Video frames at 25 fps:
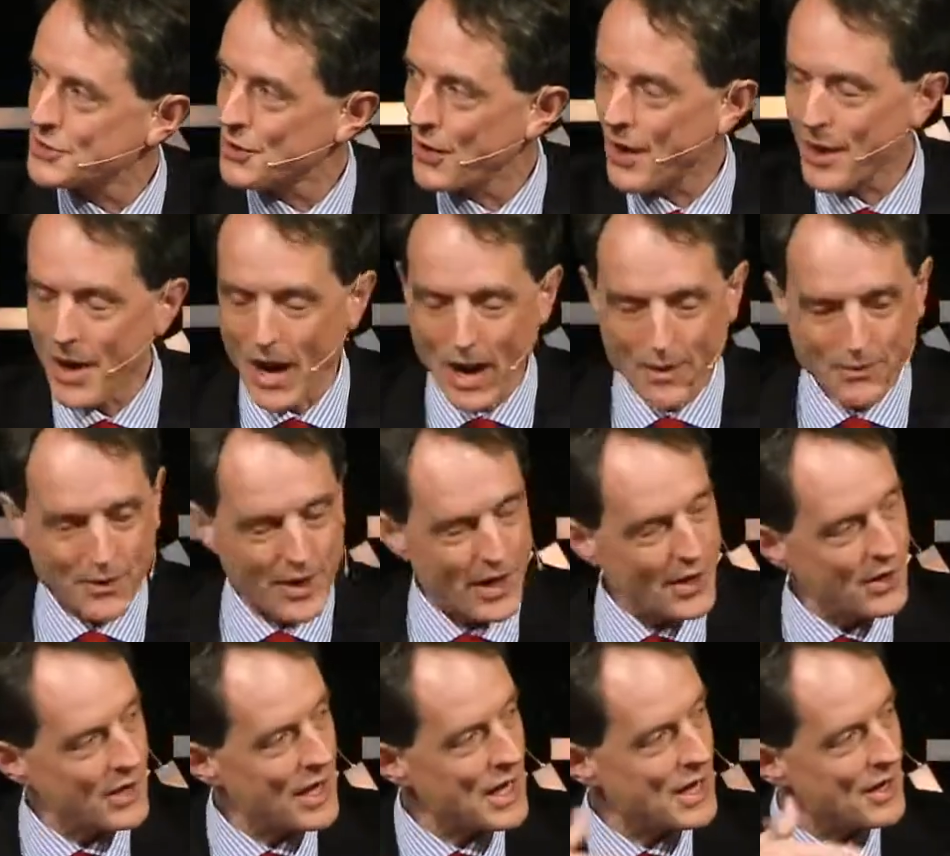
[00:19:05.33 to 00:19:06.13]
So I'm
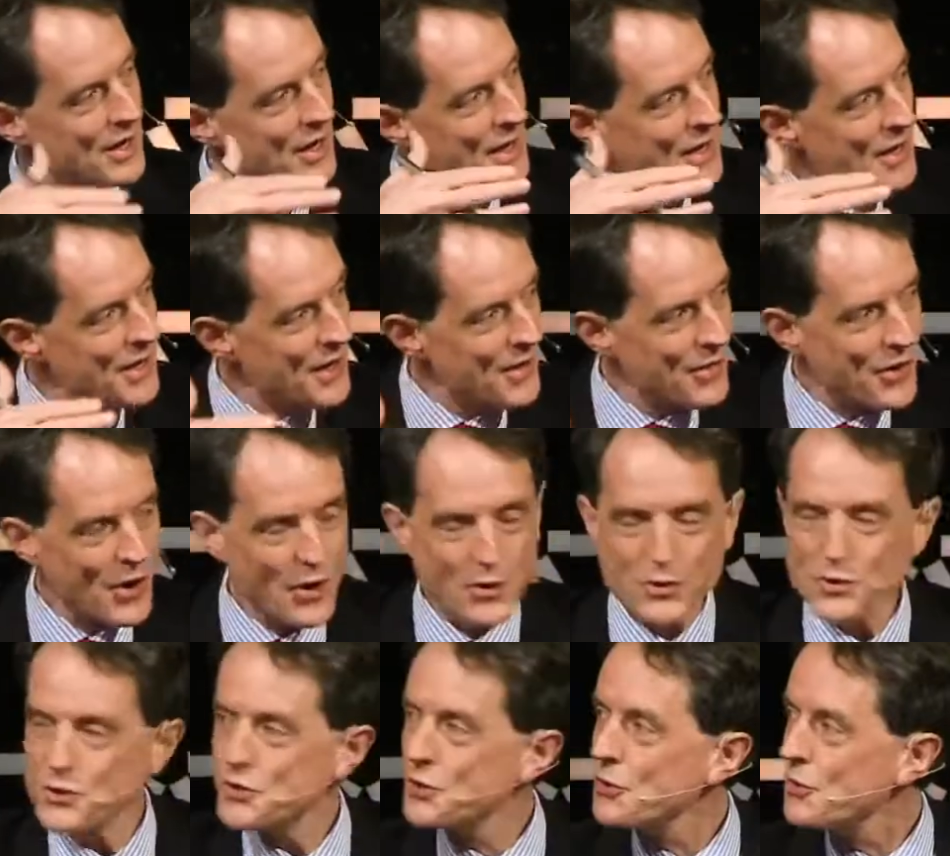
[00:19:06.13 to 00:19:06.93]
going to get
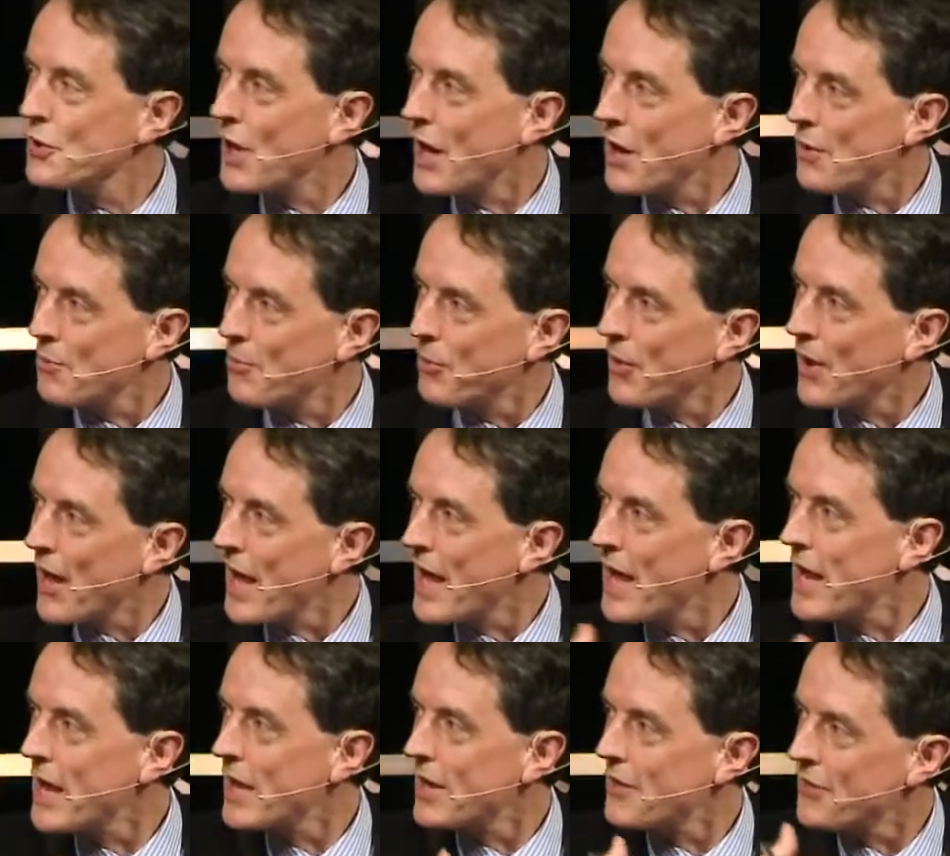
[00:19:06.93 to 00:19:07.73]
those who kind of
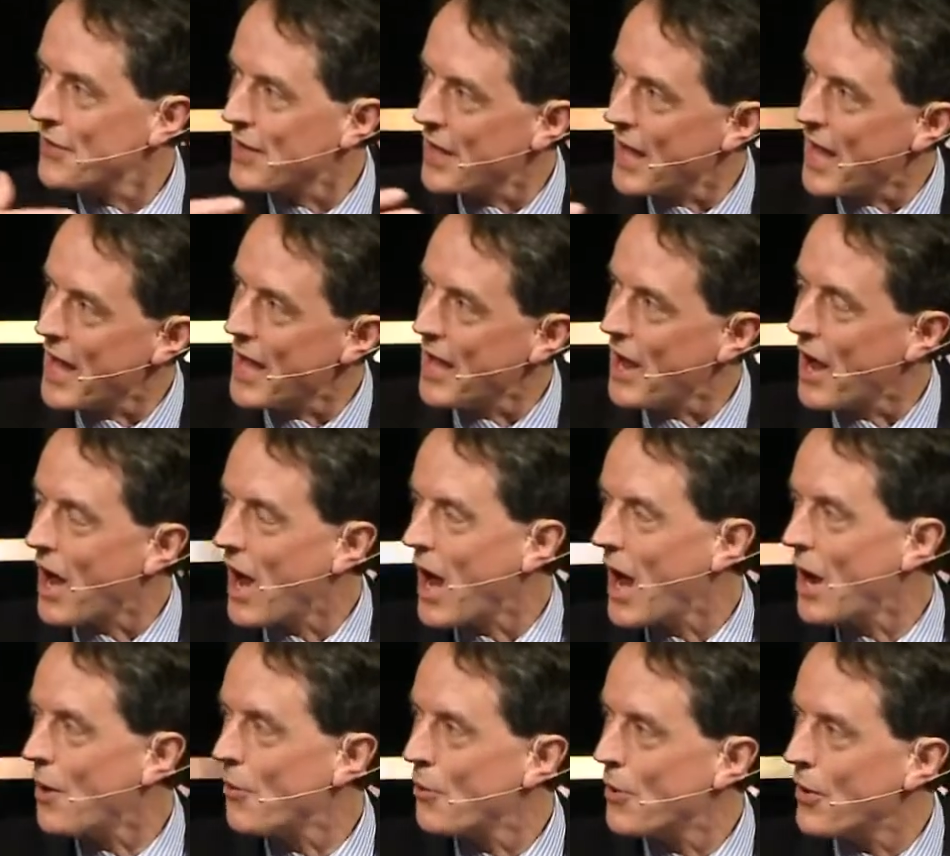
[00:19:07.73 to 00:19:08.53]
play in the
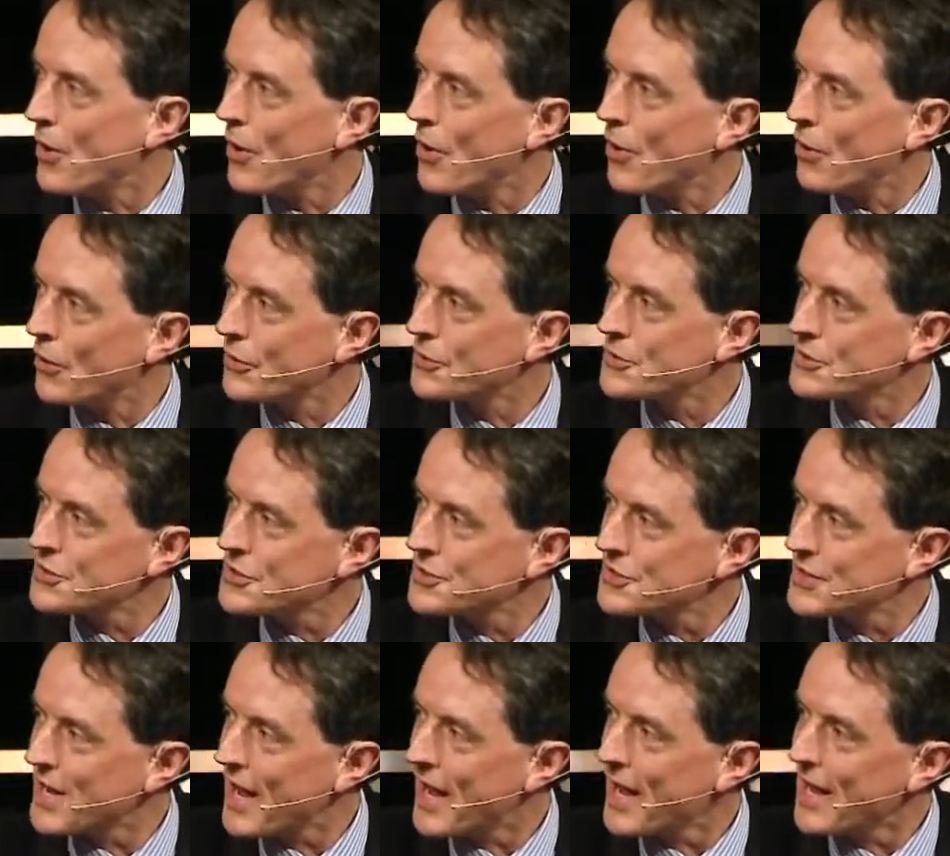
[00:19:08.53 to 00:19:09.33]
AI world to
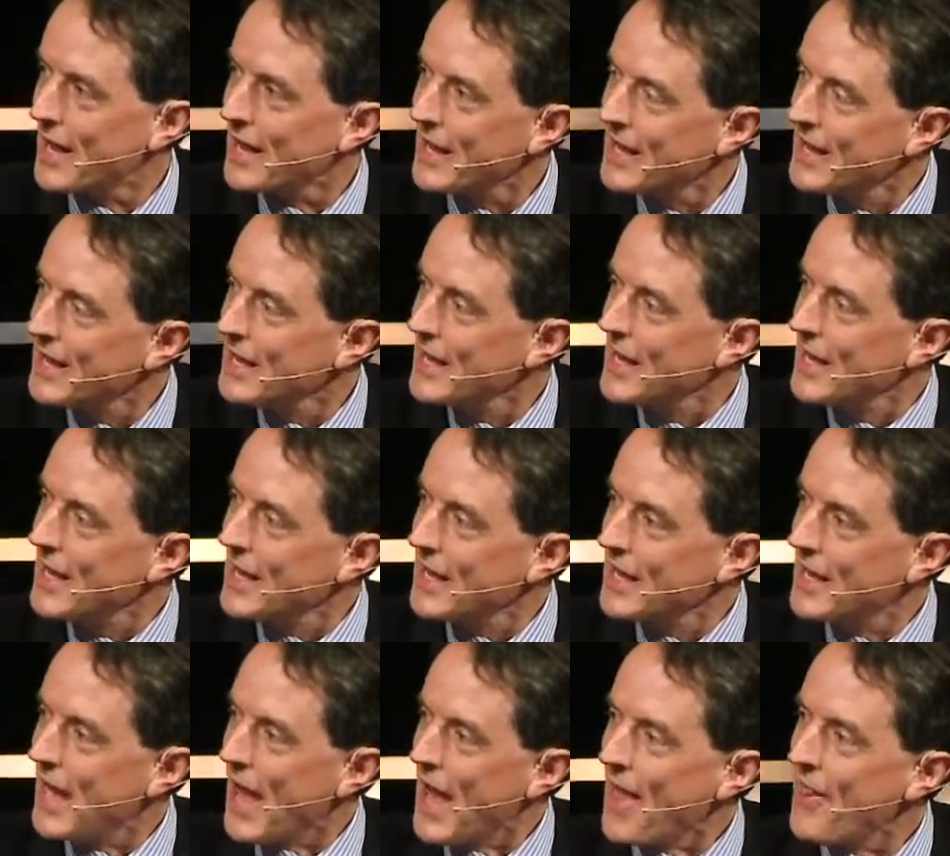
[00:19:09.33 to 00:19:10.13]
say,
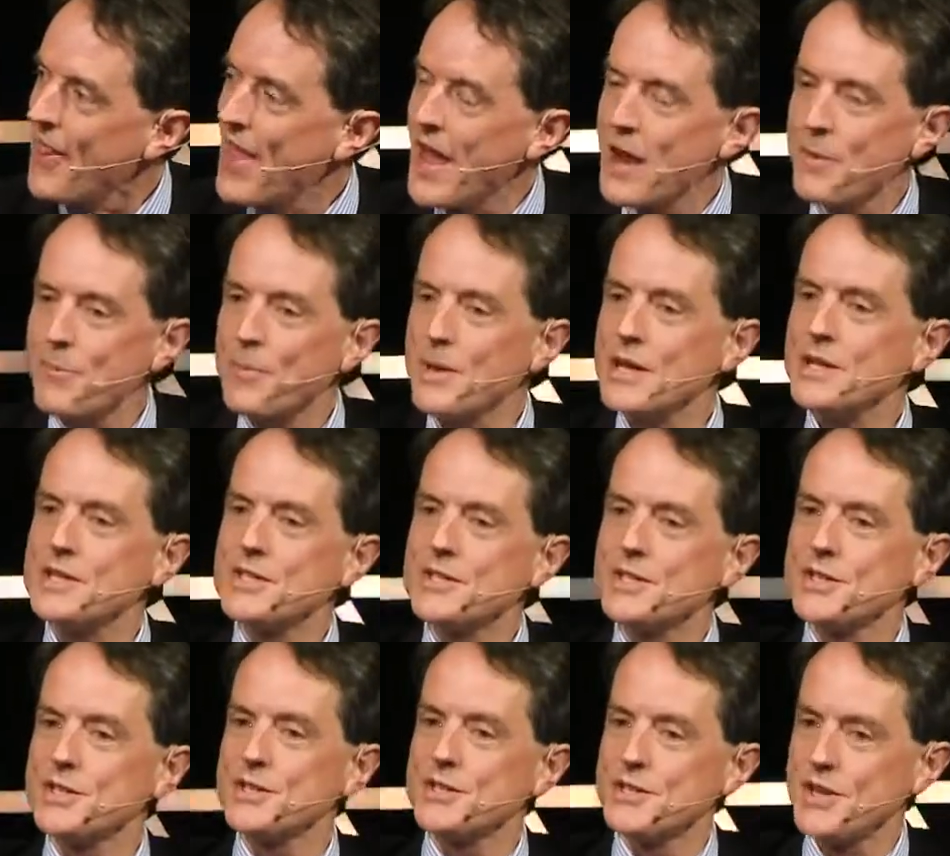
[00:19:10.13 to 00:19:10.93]
can that be
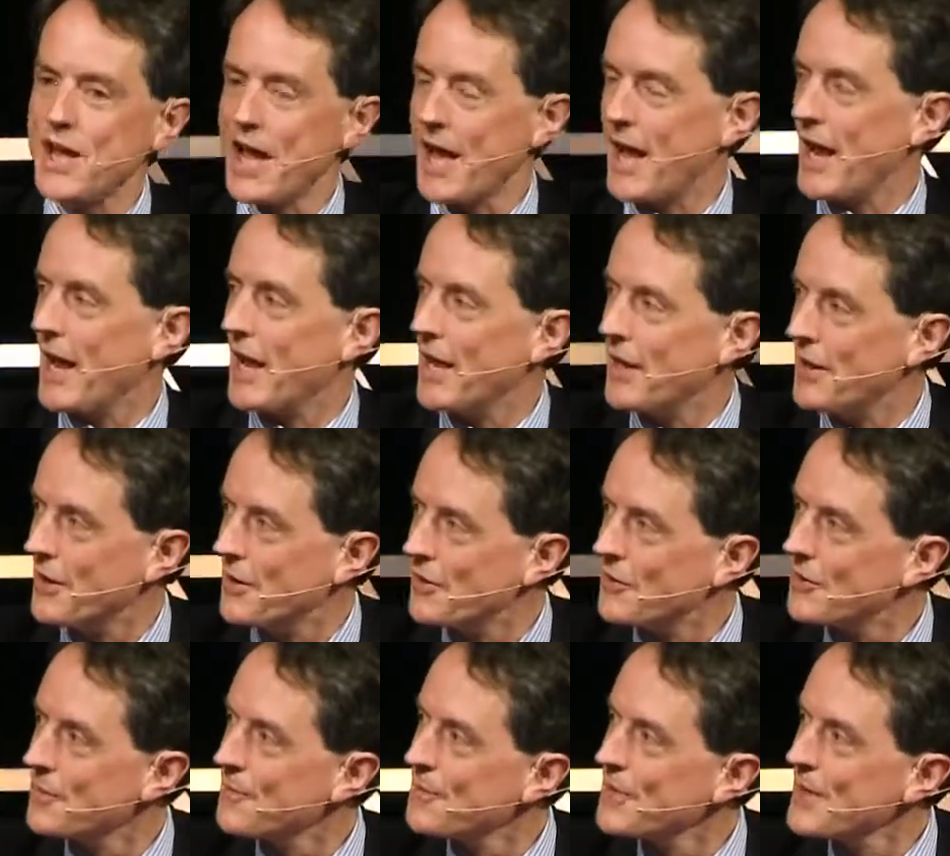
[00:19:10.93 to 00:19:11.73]

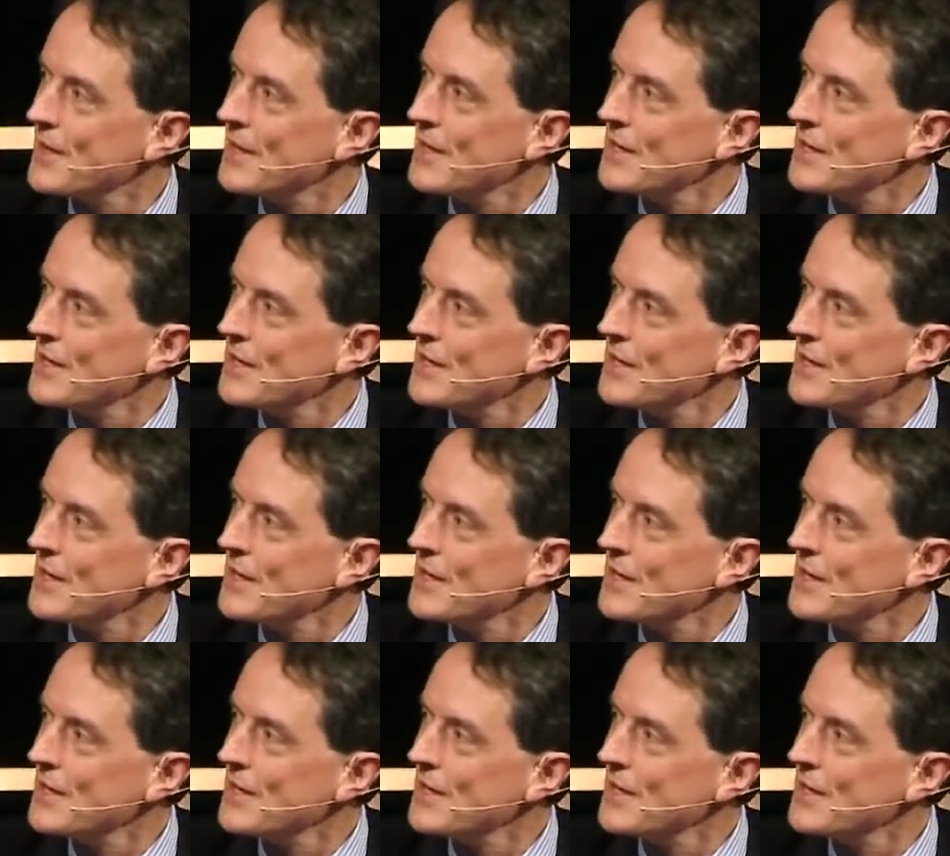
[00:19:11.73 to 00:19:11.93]
sustained?